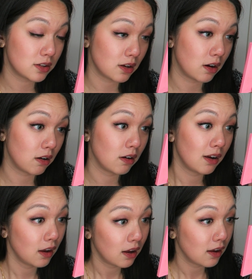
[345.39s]
So
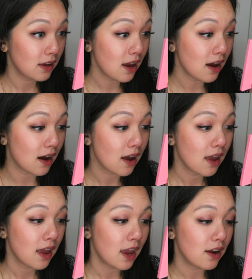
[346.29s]
yeah,
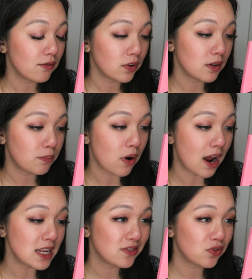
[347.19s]
and for the
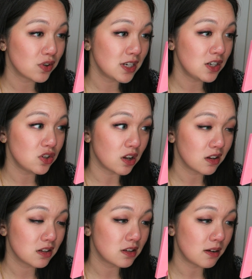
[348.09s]
price, fourteen
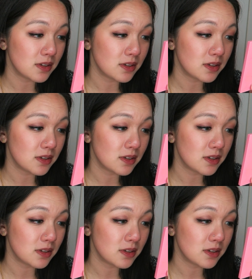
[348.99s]
dollars,